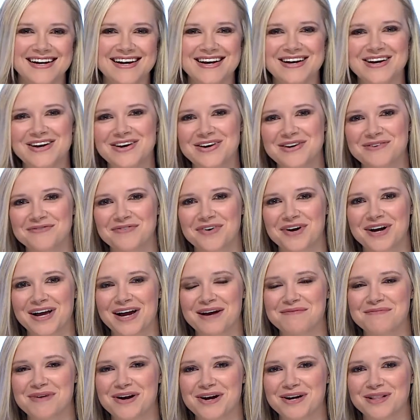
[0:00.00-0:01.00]
Good morning,
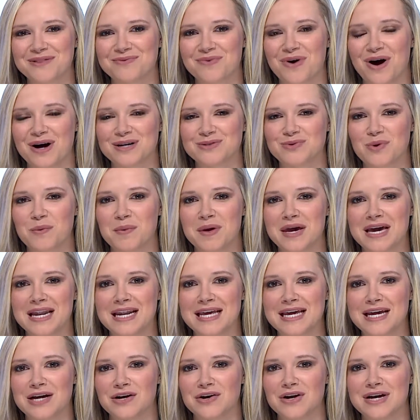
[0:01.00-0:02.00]
I'm Meredith Ross. We begin
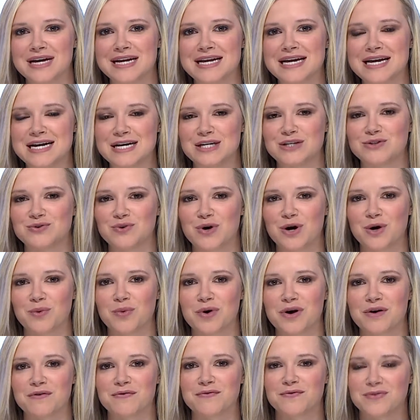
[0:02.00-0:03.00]
here in Israel,
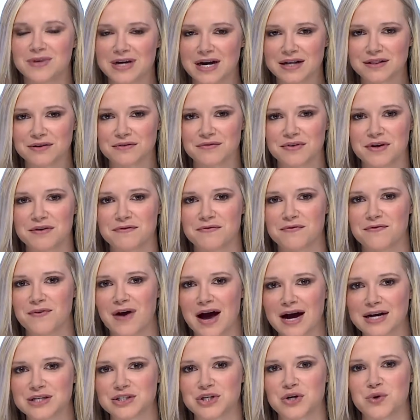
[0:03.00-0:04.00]
where Tel Aviv
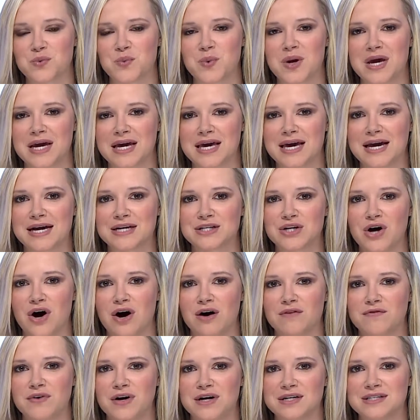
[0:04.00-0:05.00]
Fashion Week kicked
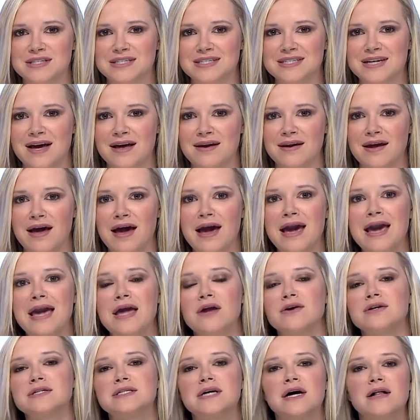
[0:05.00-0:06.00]
off on Sunday.
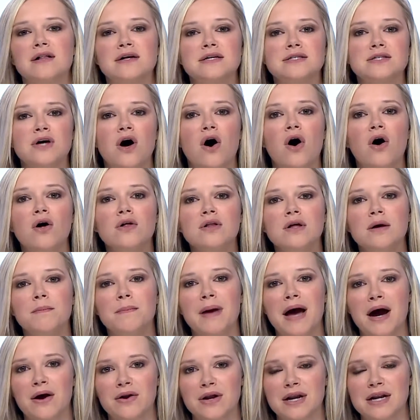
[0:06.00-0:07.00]
Here to tell us all
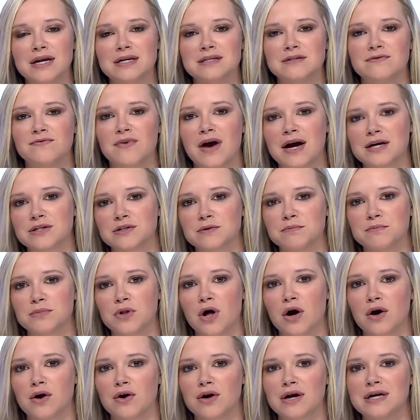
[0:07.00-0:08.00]
about it is fashion
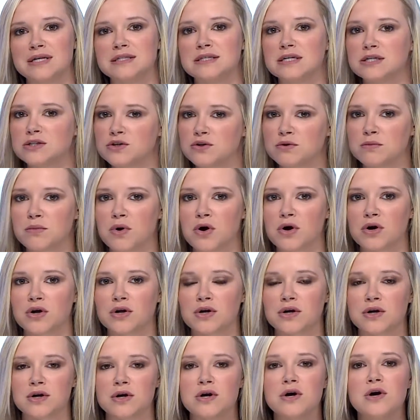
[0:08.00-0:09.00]
blogger and digital
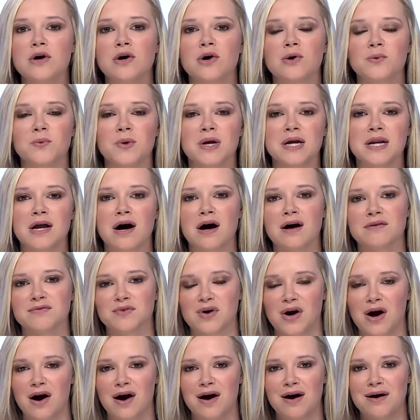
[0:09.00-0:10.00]
marketer Korin
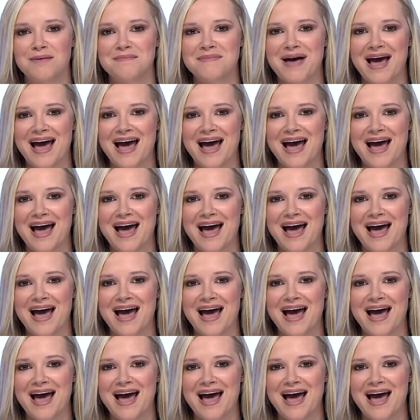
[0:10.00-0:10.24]
Avraham